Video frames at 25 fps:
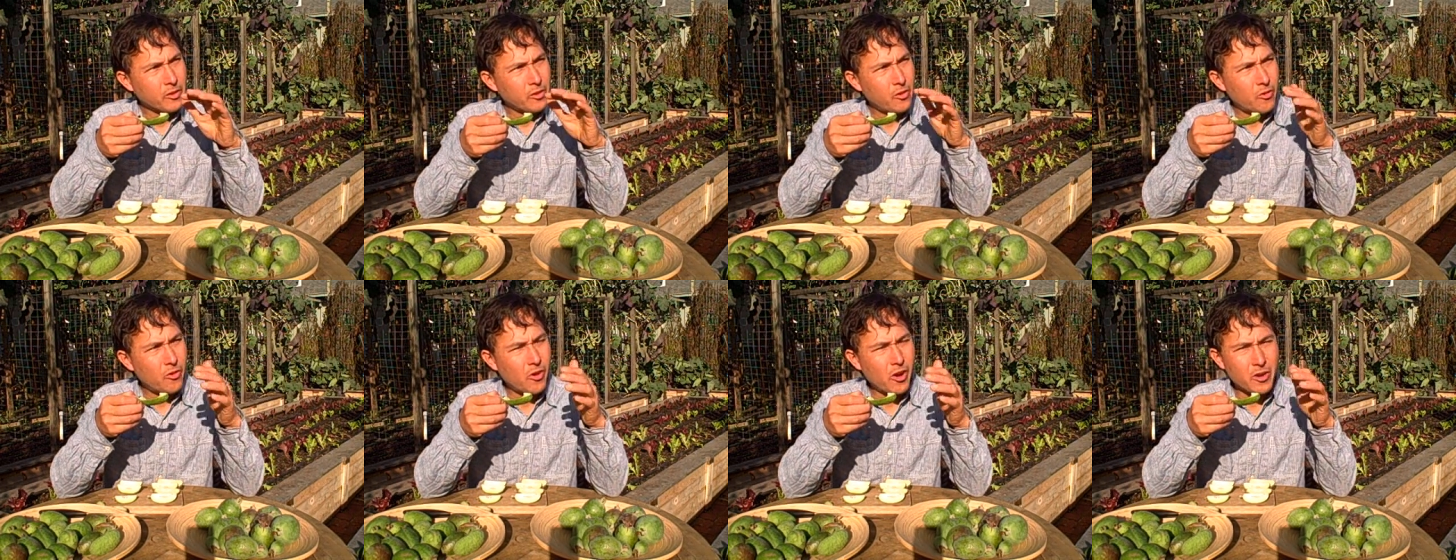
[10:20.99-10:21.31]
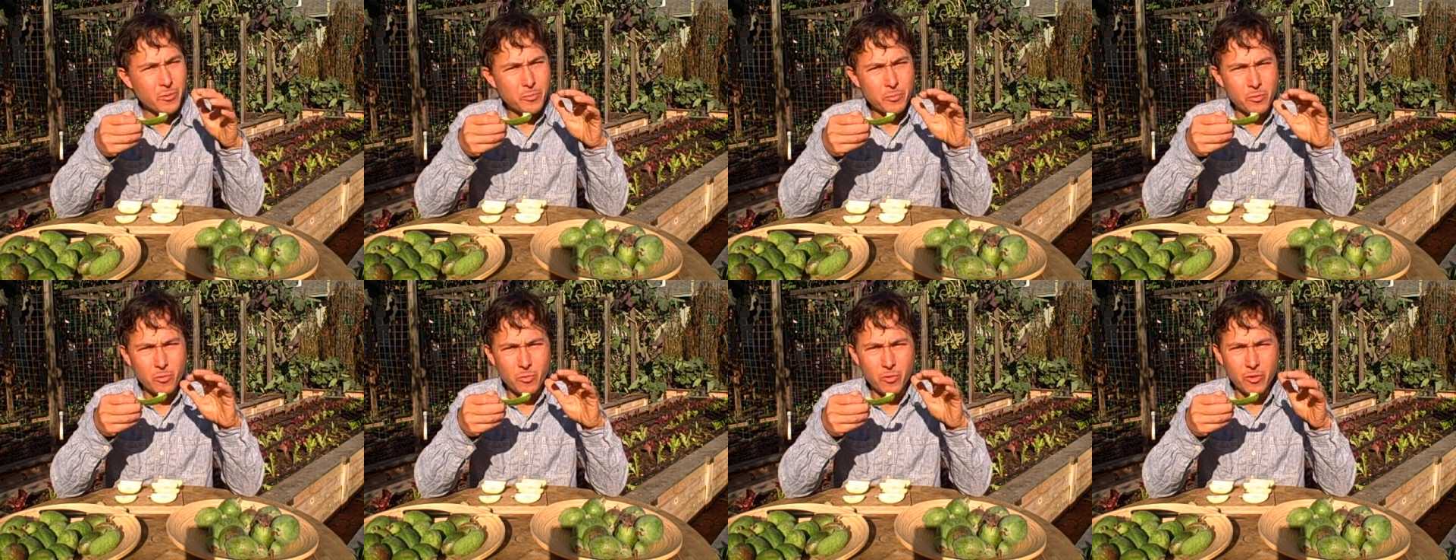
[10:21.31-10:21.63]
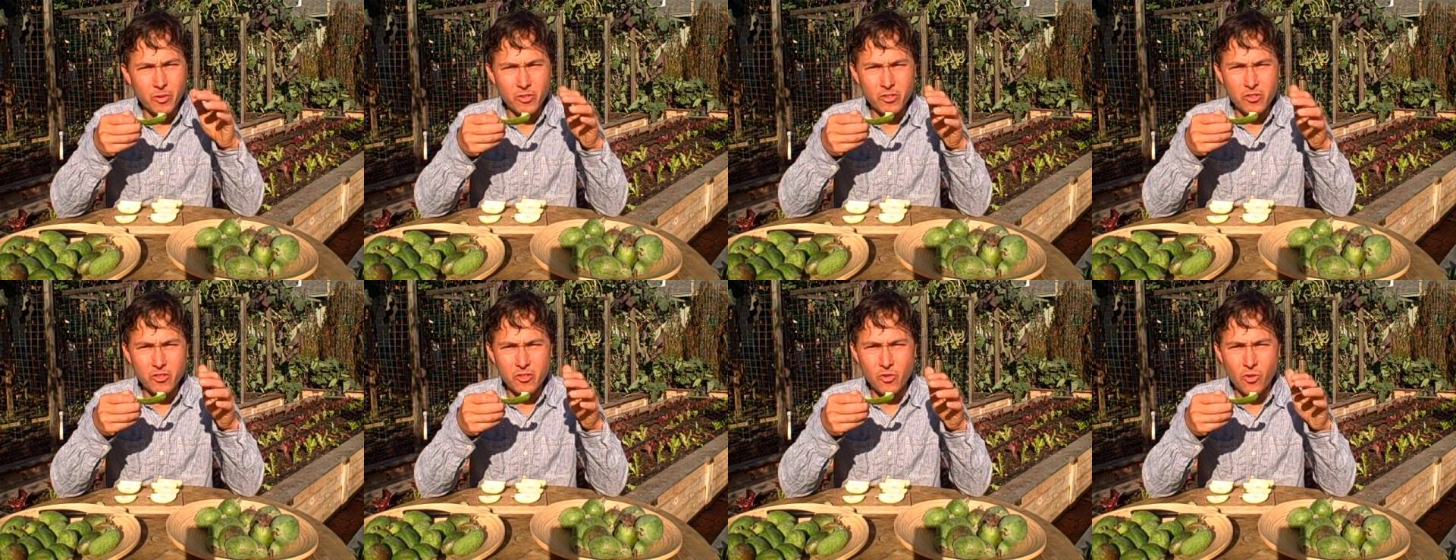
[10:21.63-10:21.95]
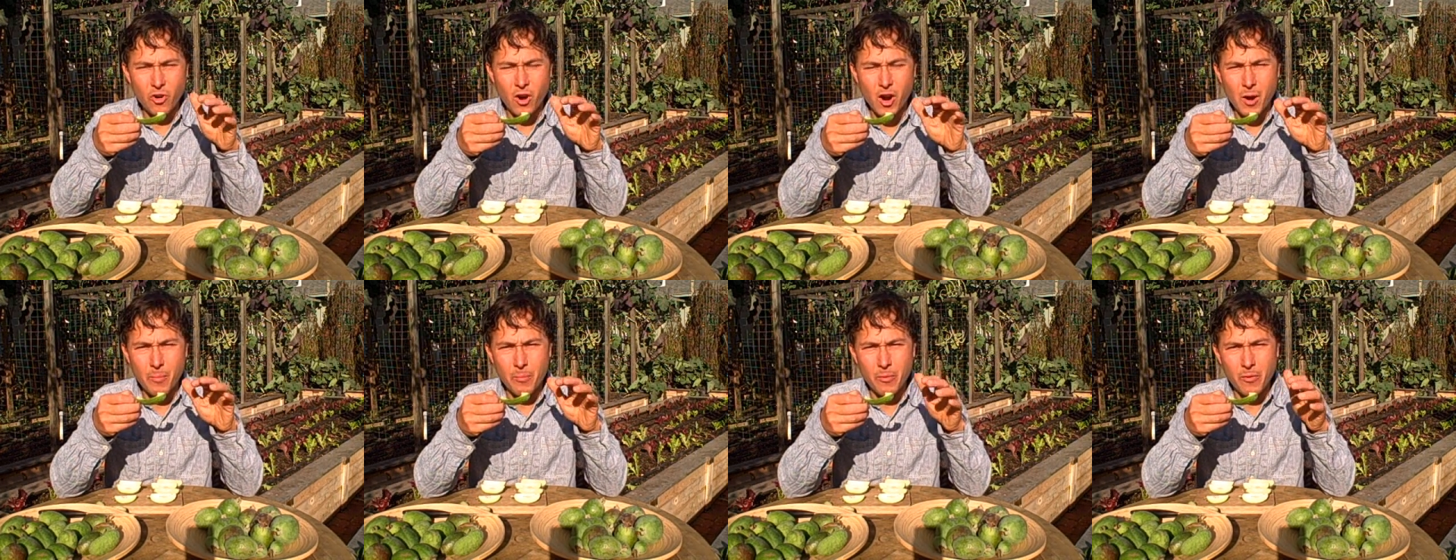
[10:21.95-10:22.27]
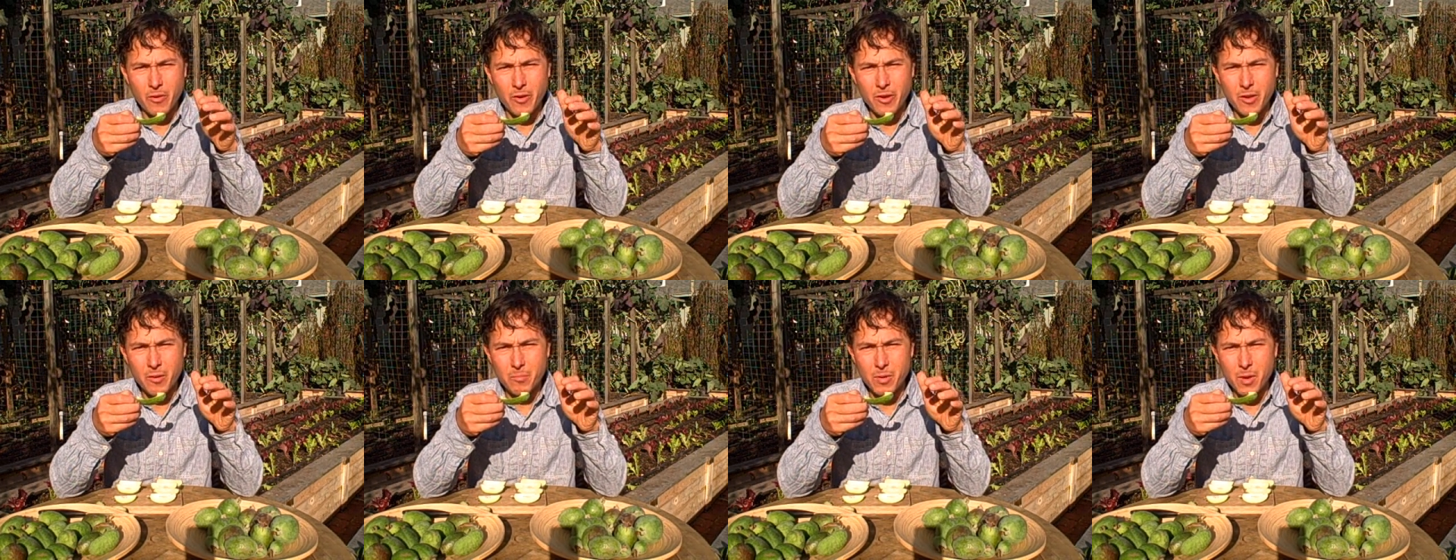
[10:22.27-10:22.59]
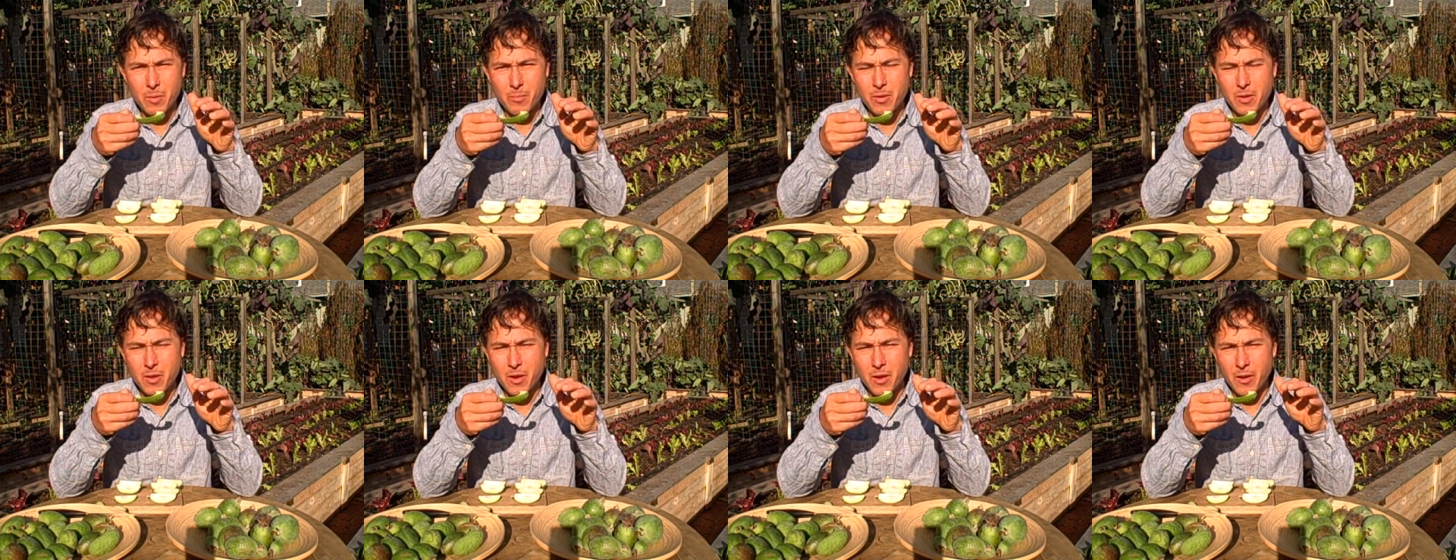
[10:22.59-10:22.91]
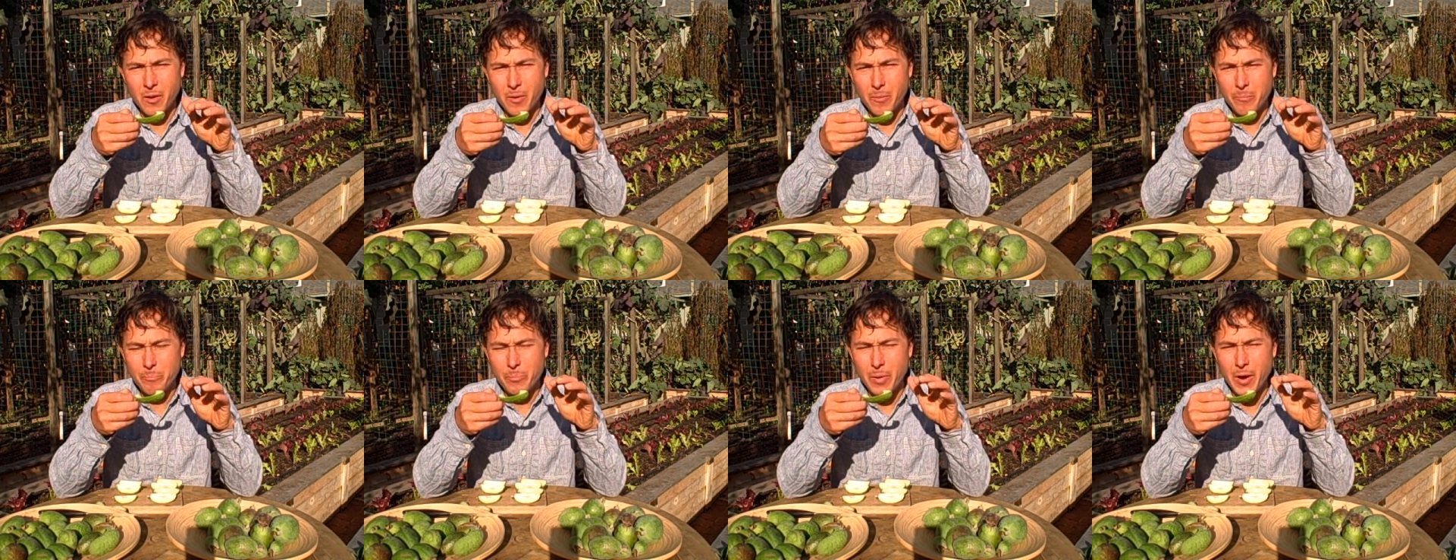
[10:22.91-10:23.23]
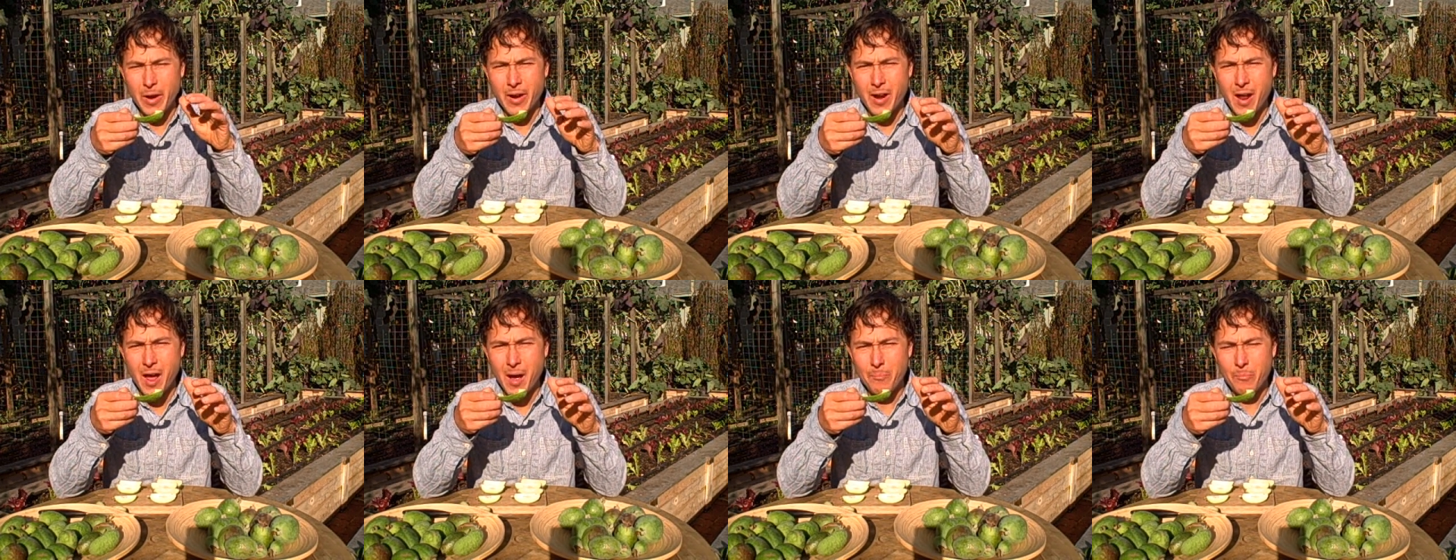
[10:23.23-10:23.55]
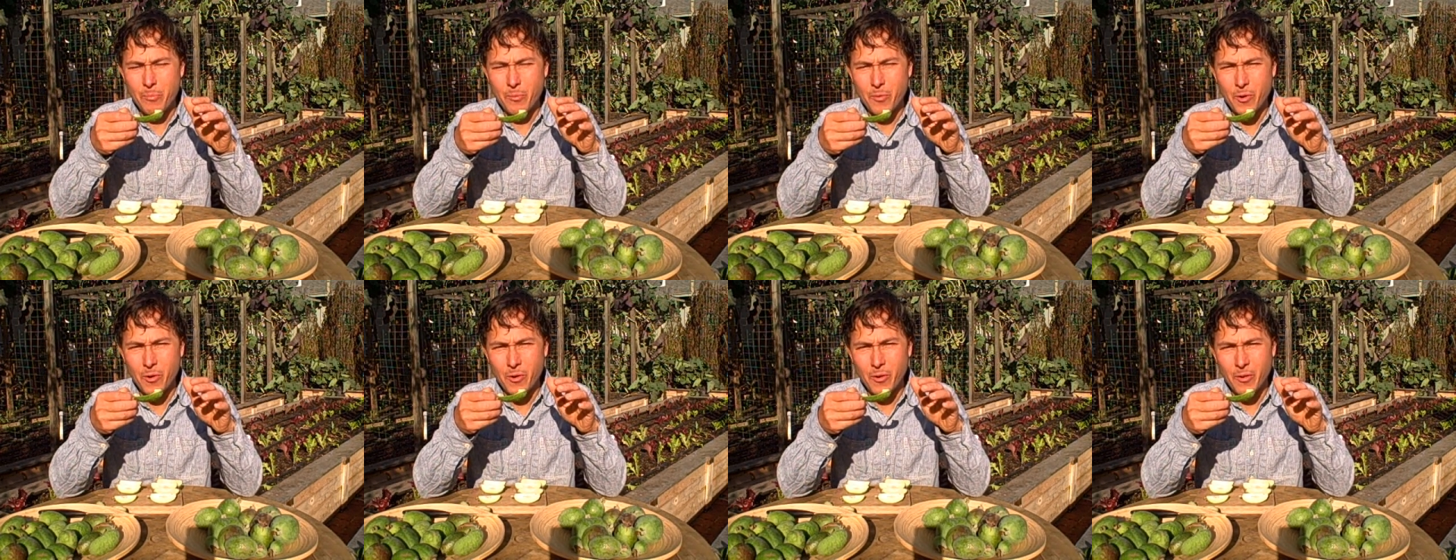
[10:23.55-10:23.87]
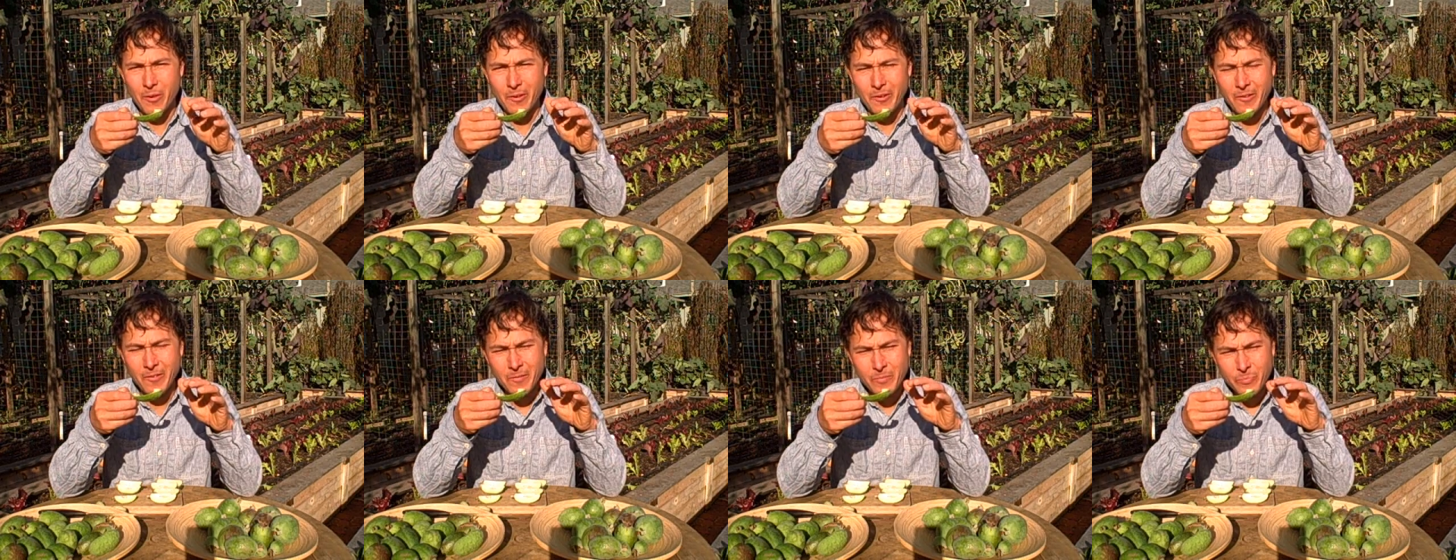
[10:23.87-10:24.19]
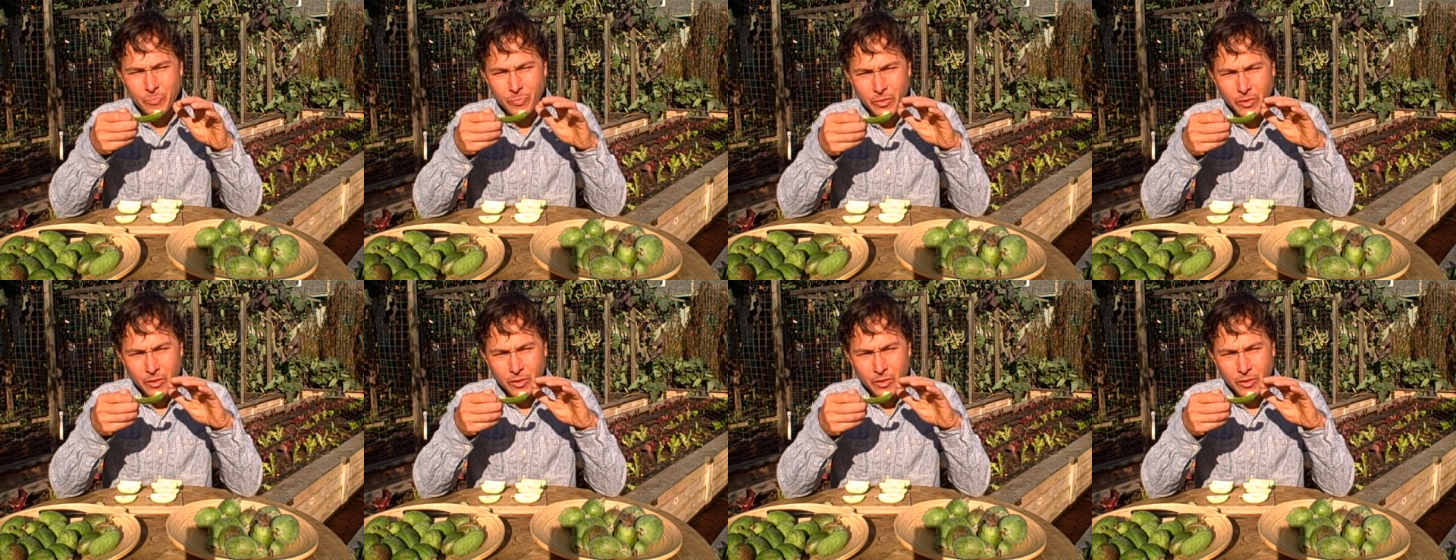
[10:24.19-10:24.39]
cross between a strawberry and maybe a pineapple or